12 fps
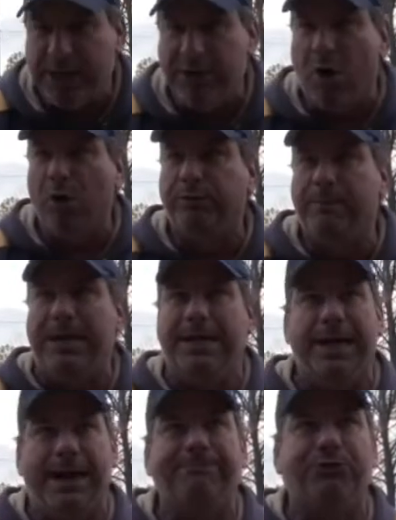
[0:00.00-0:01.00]
can hold
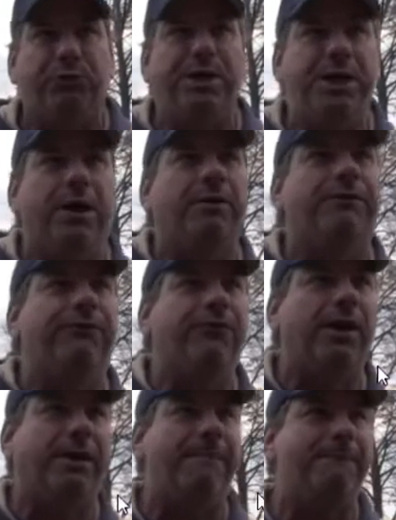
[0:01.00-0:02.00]
me, and I'm three hundred
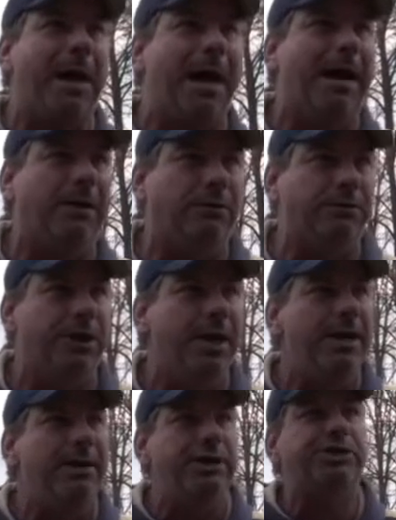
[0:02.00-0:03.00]
frickin' pounds.